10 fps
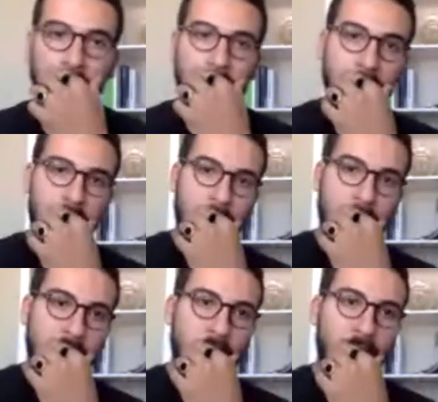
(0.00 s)

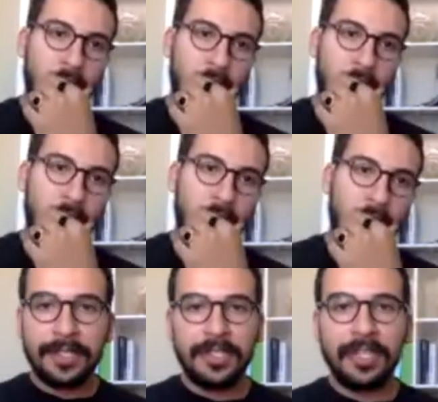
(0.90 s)
Um, also, there are
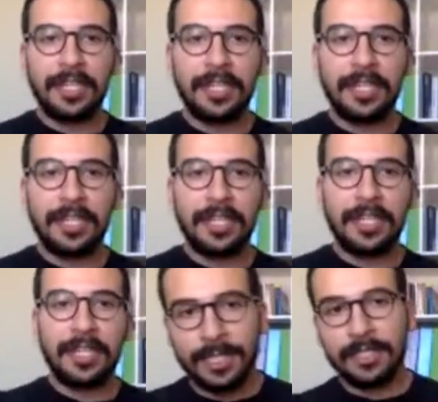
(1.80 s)
indexing. We have the
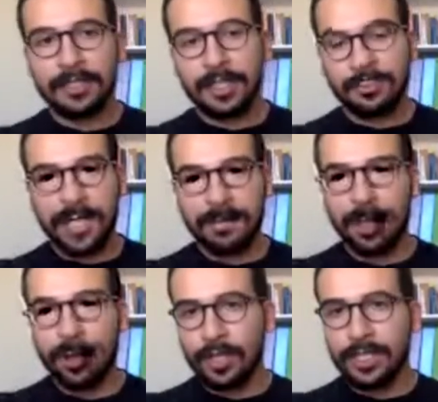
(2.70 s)
global index. We have the
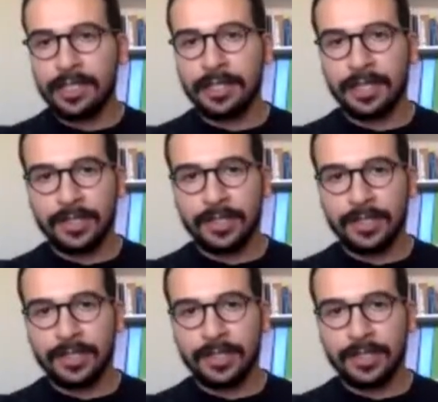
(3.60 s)
local index.